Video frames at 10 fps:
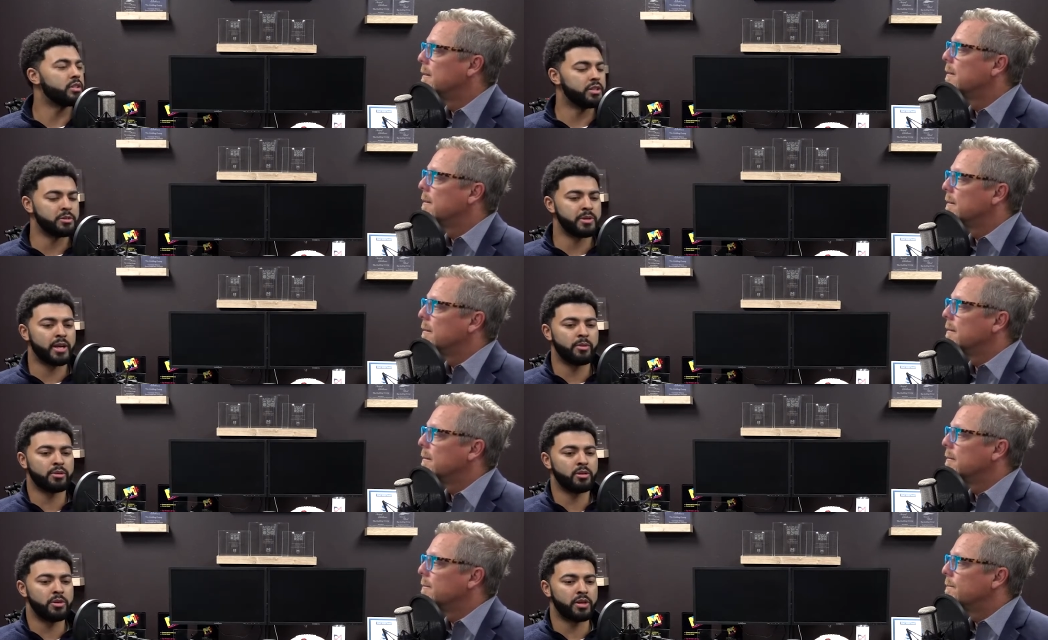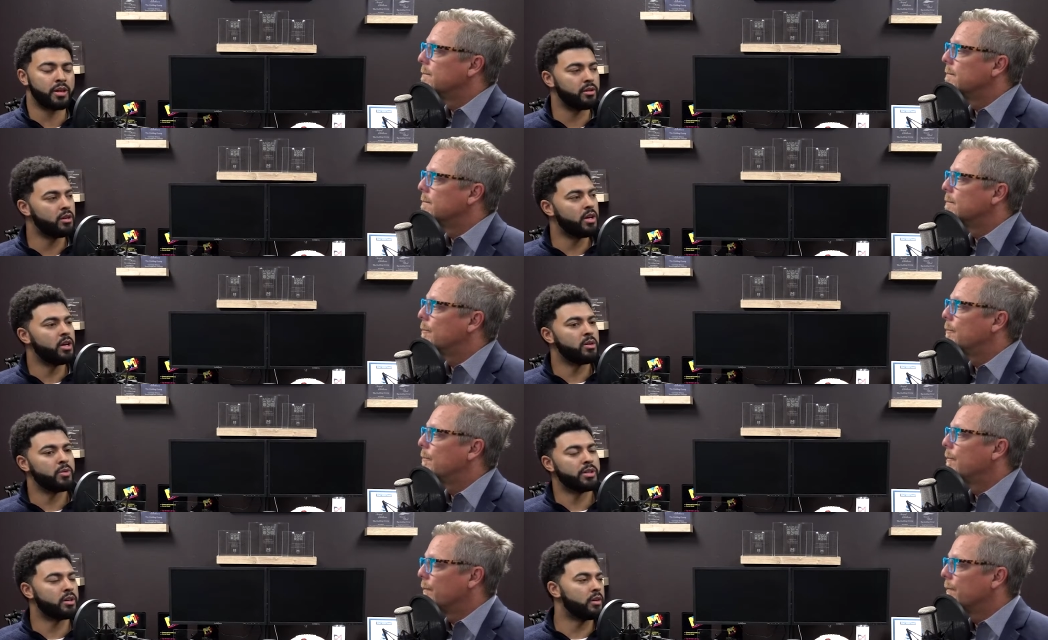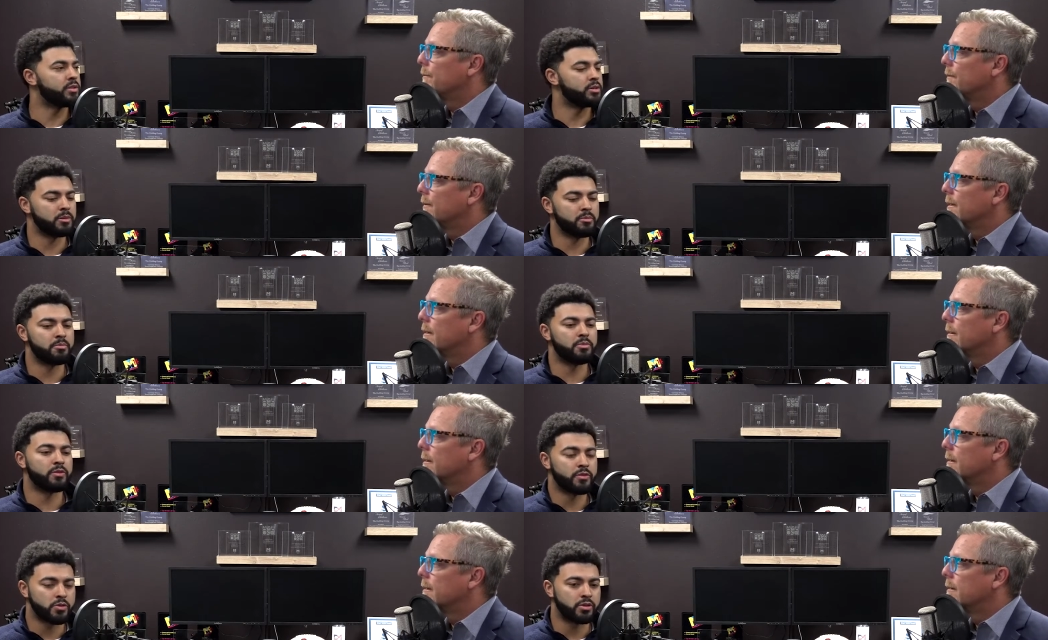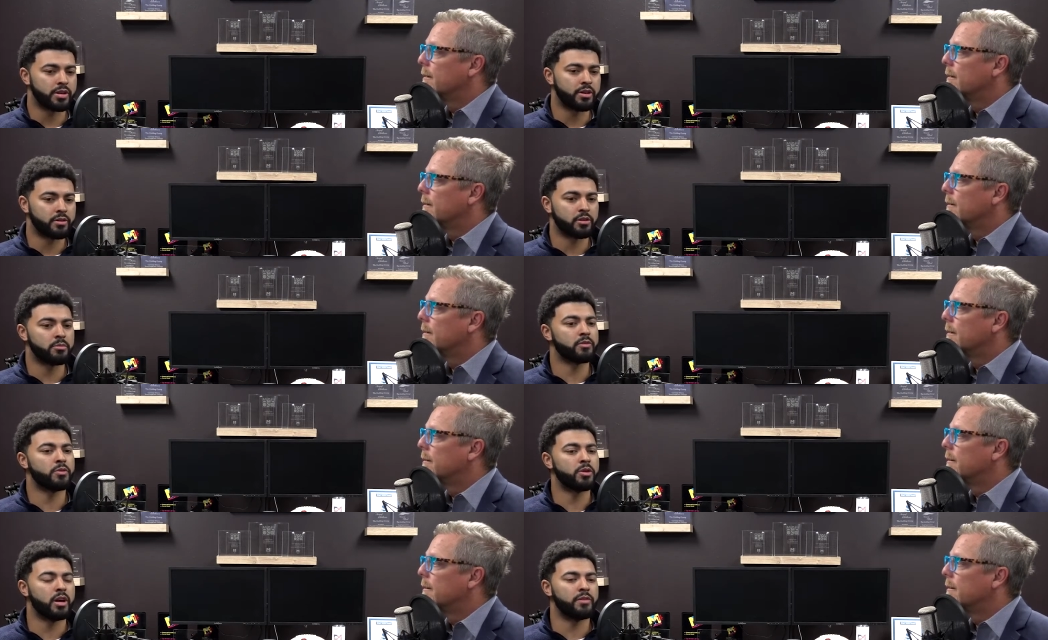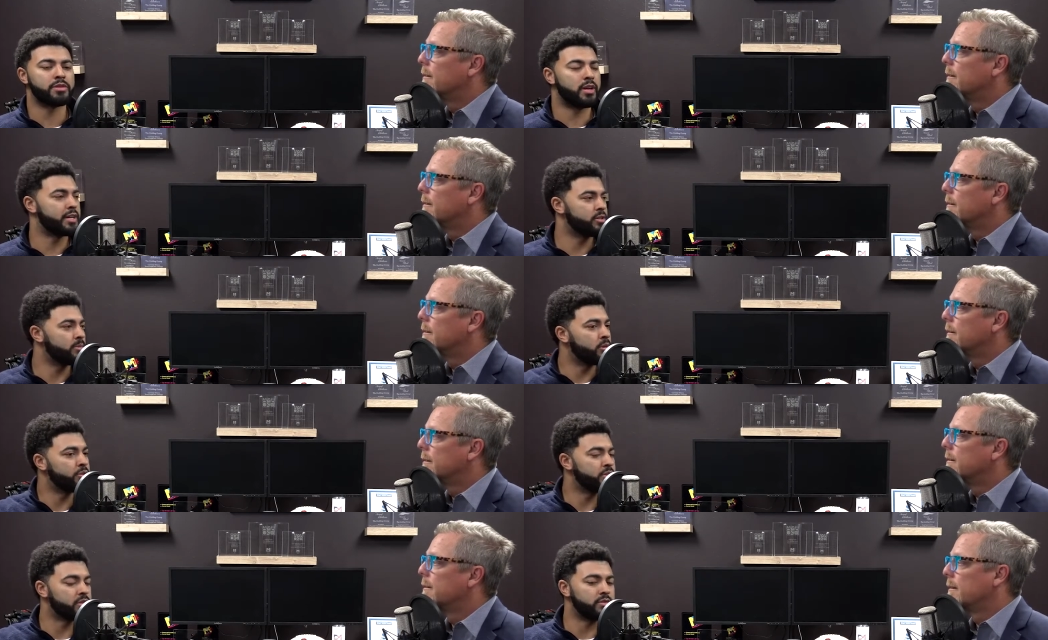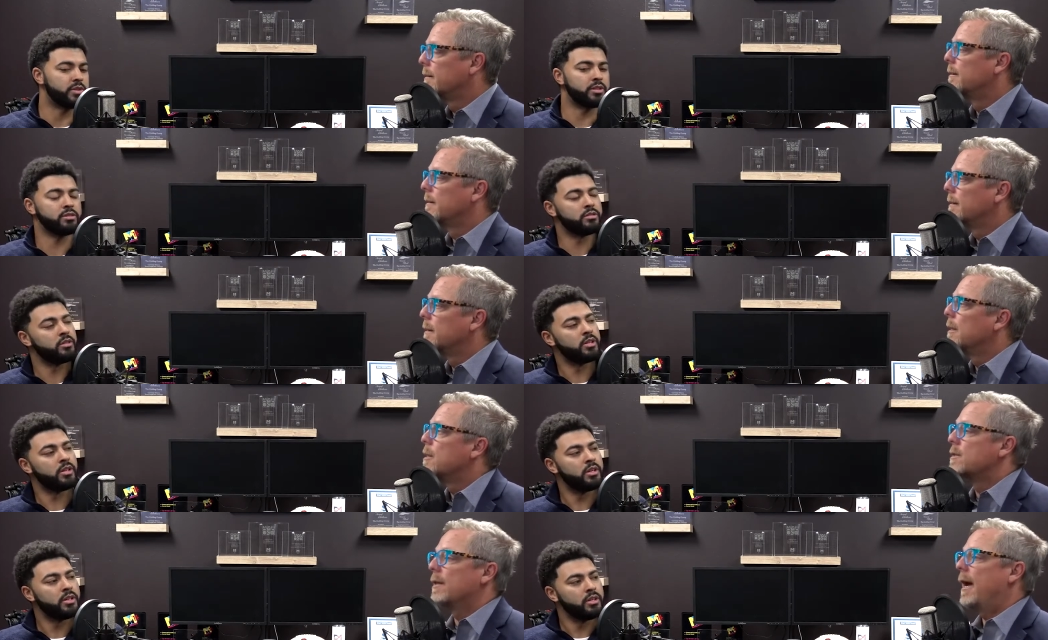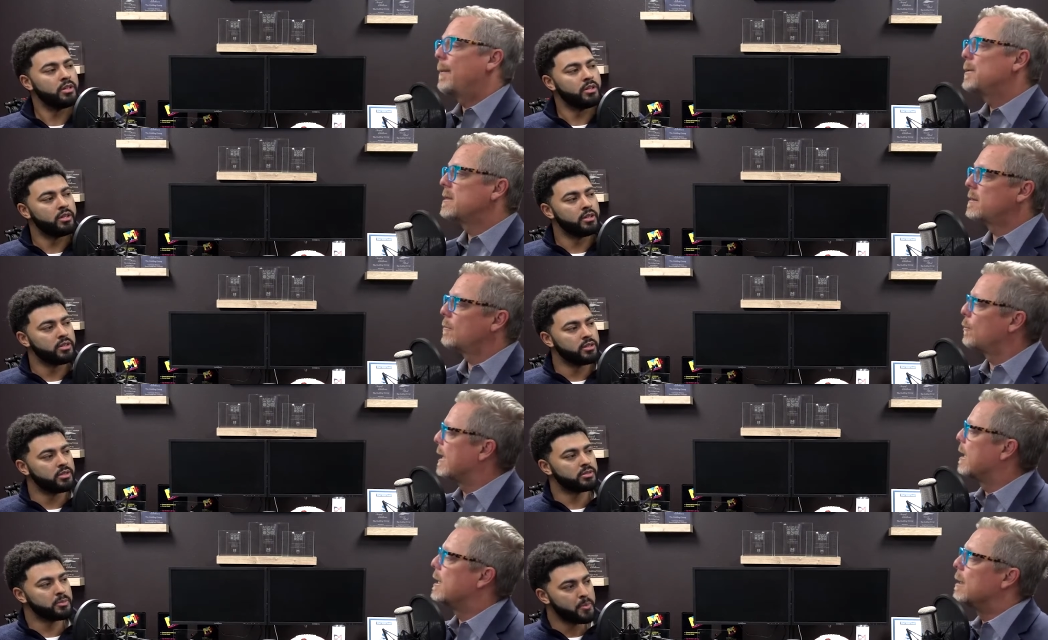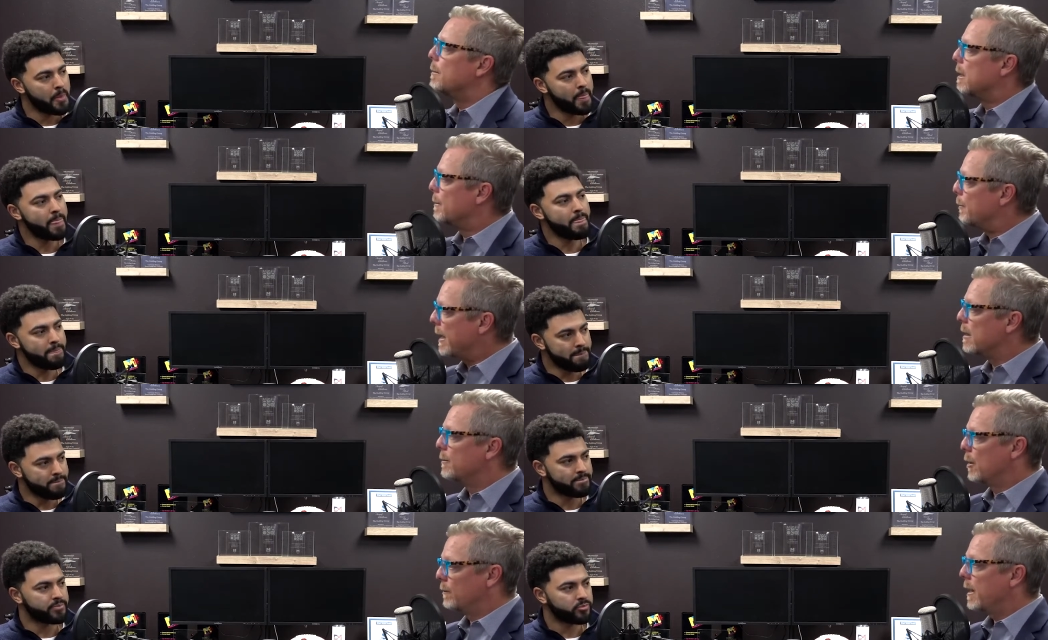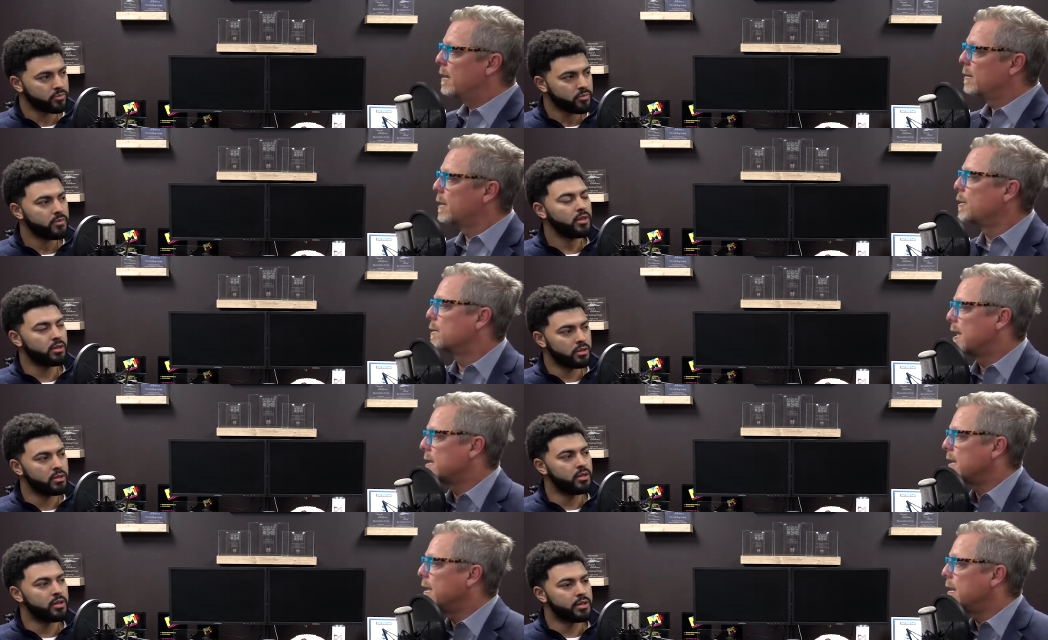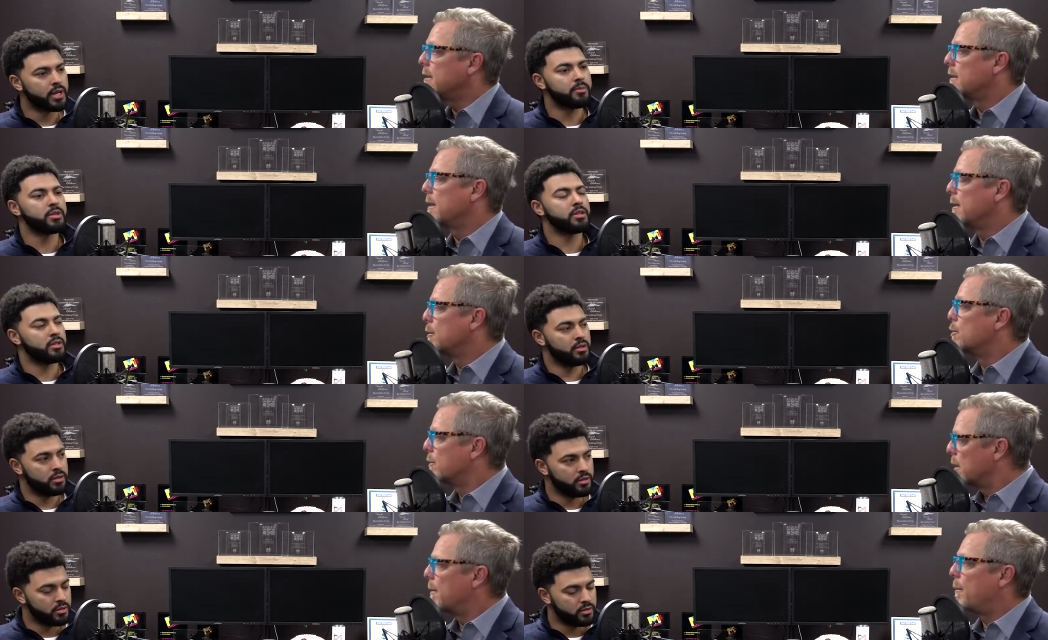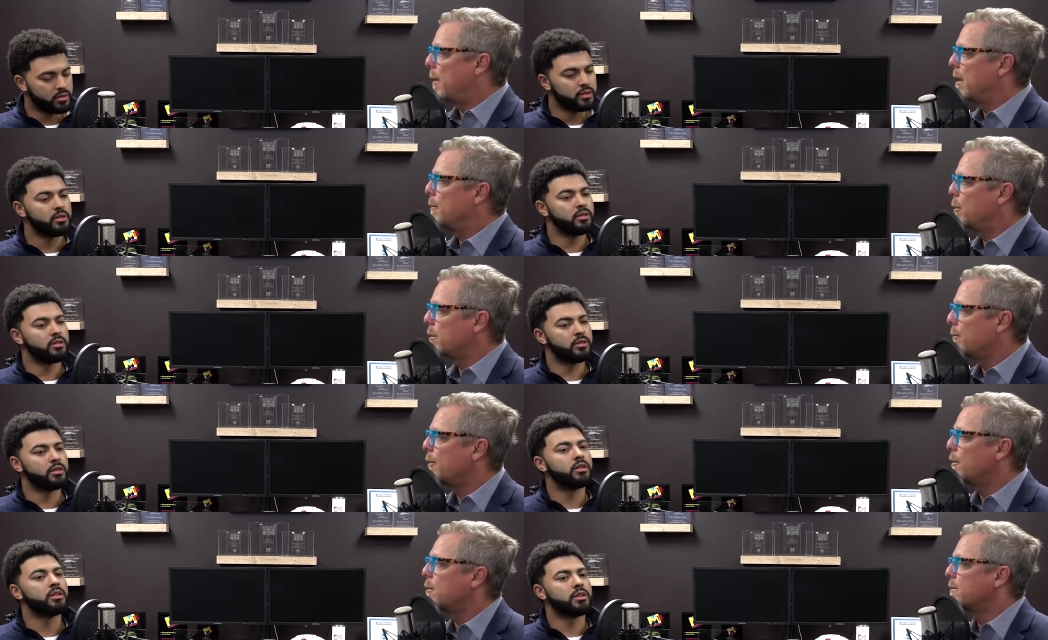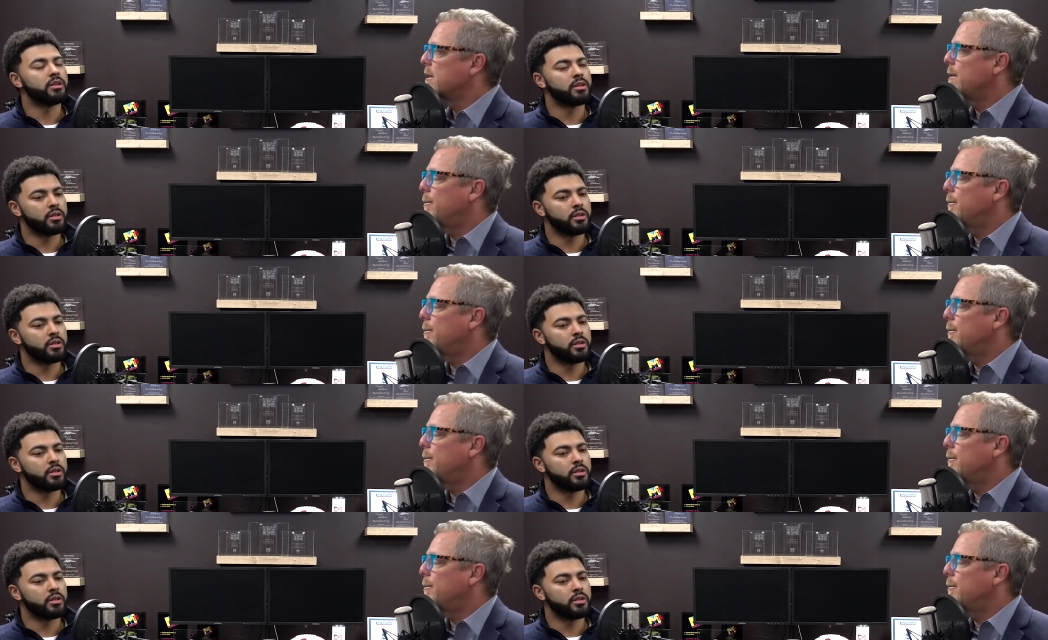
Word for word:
Speaker 1: is being able to communicate with their officer before and or before the officer actually approaches the vehicle
Speaker 2: so the app is right now in a in a beta mode, right? Like you're testing it yep. and, and, you're doing a, a, pilot program with Oklahoma City